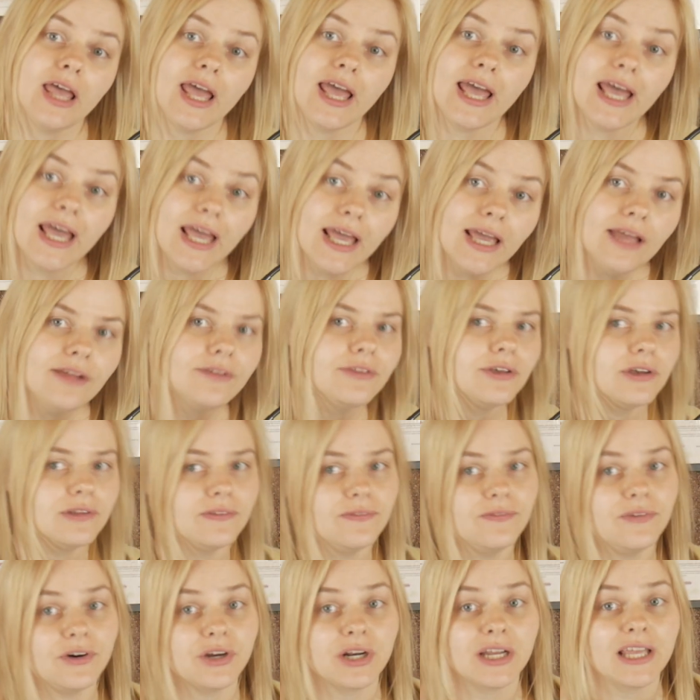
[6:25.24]
Hey,
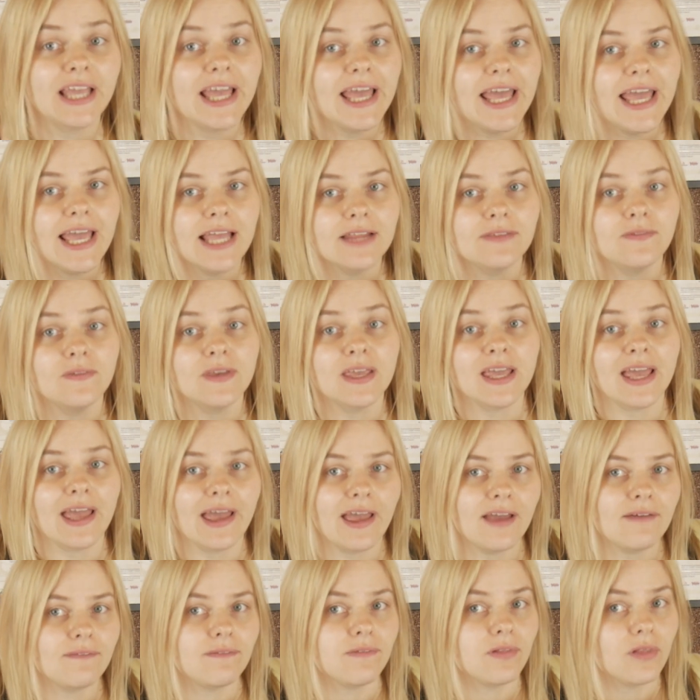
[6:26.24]
don't forget, we
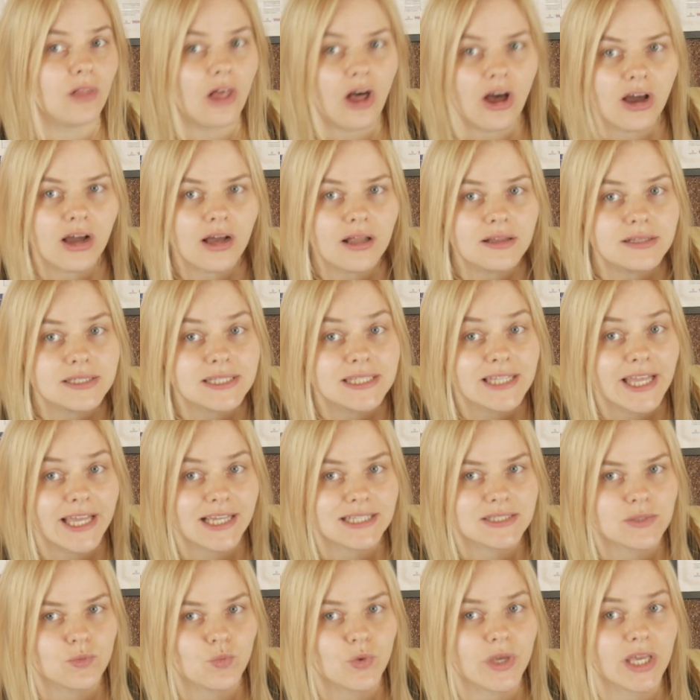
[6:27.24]
have locals
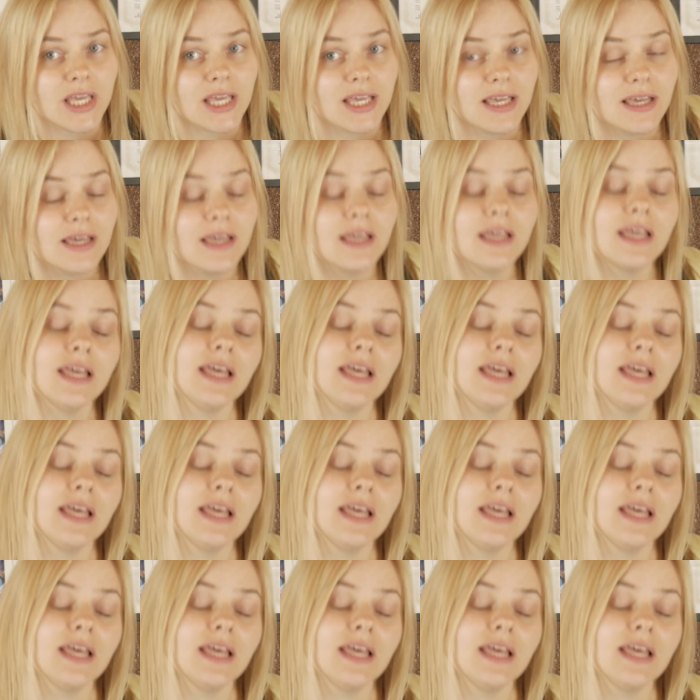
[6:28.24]
next week.